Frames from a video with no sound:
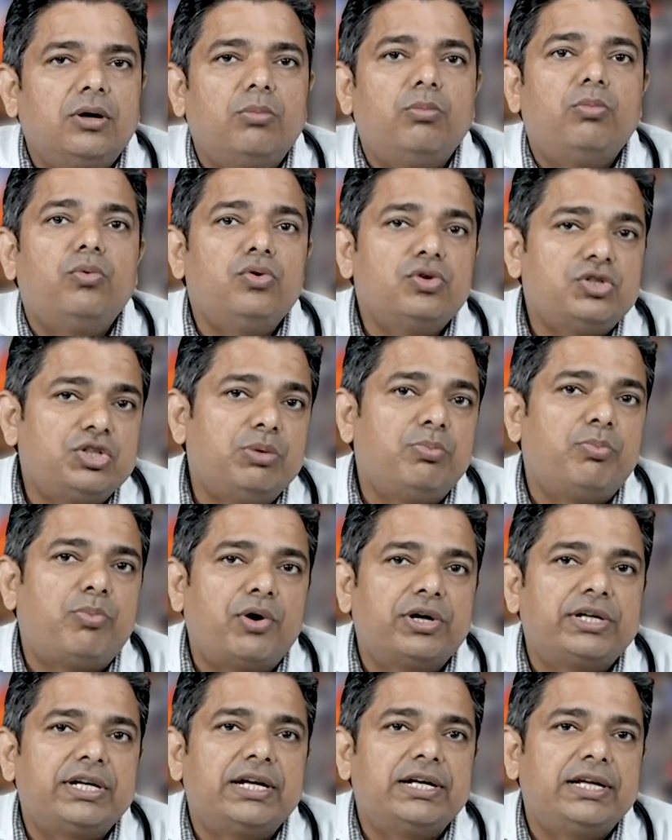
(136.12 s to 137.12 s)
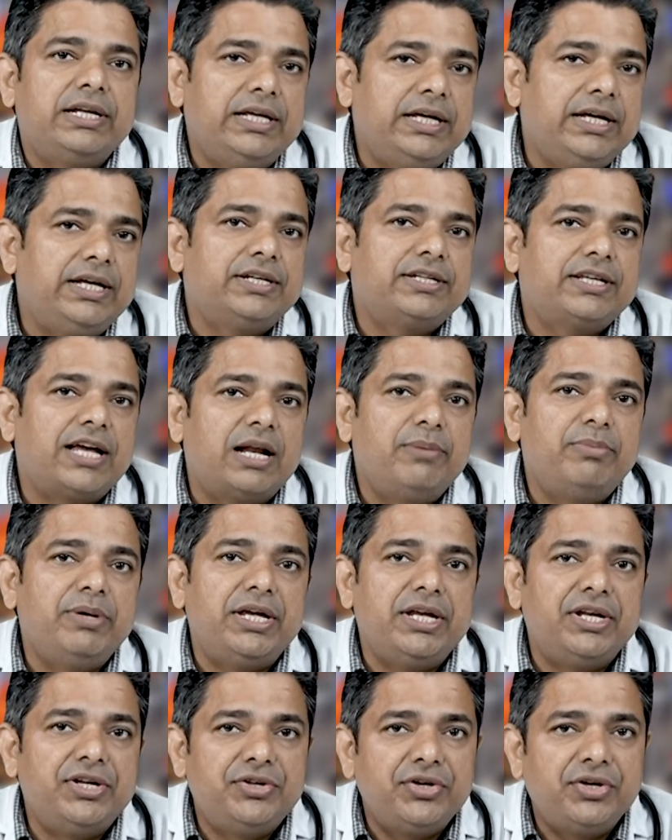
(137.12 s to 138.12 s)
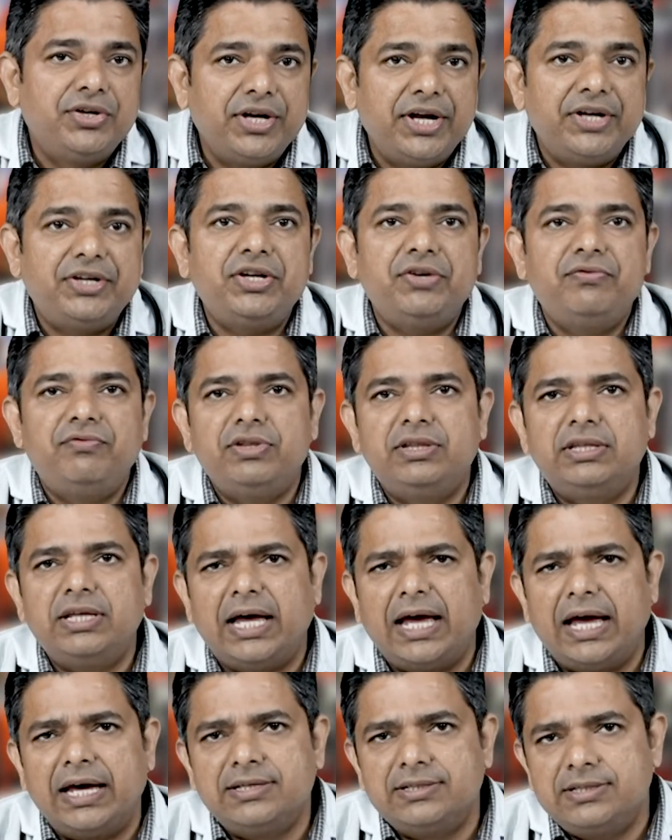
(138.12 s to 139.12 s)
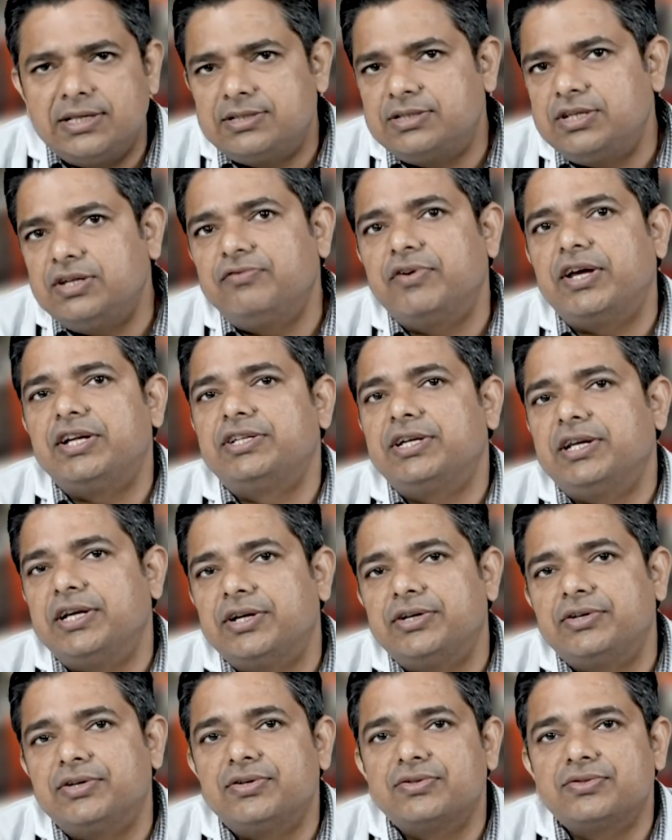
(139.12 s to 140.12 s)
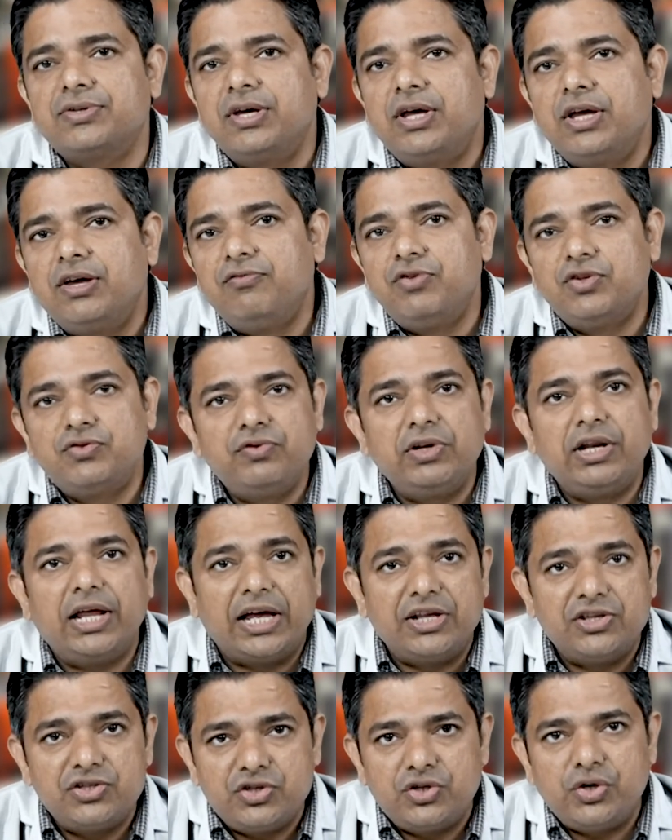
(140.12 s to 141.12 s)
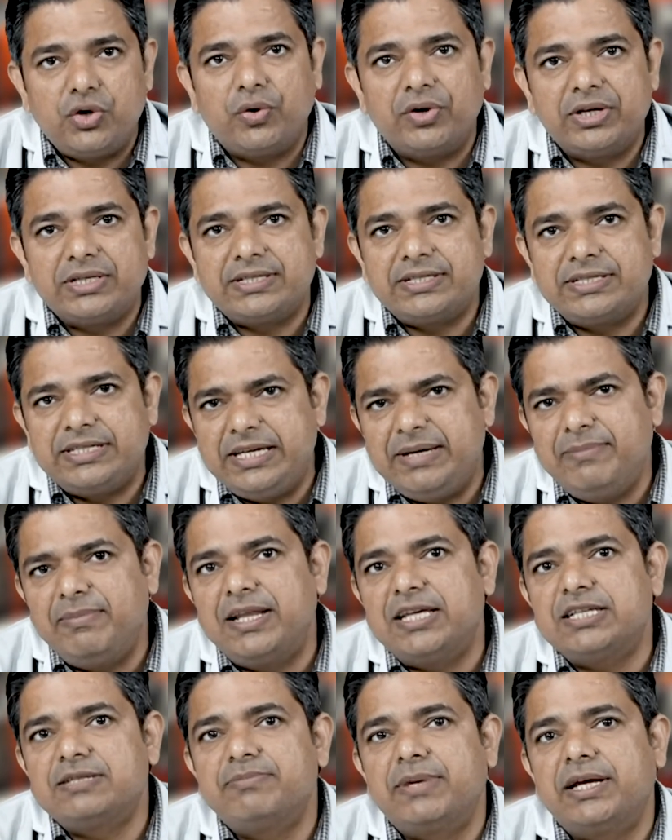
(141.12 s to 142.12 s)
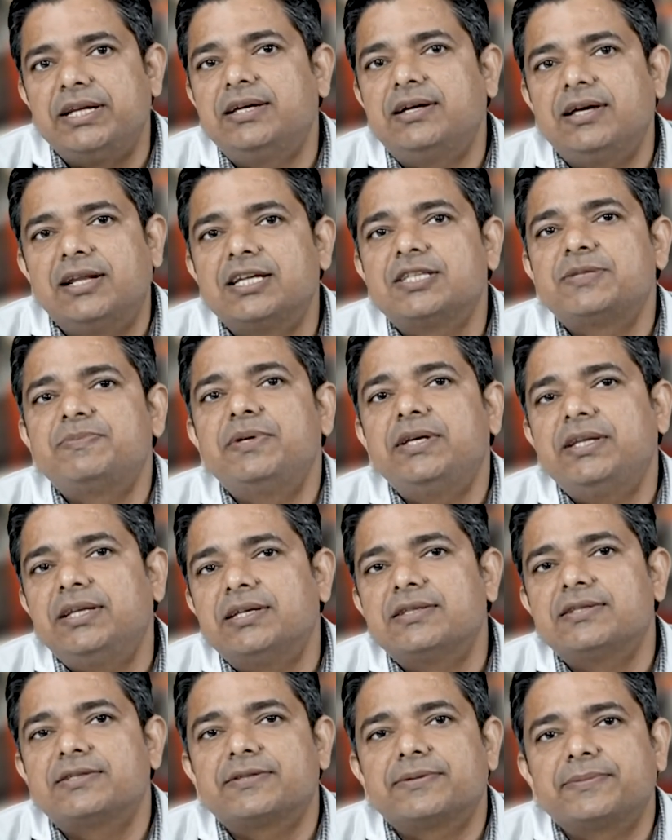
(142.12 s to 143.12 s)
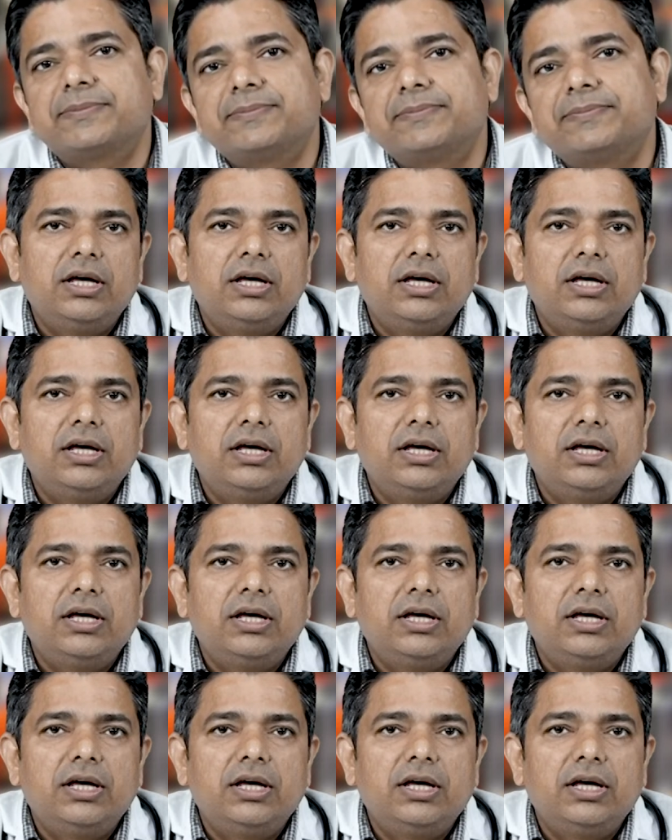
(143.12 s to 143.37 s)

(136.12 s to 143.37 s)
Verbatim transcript: Most importantly, it can be integrated with the existing ventilators, which will ensure a seamless medical experience.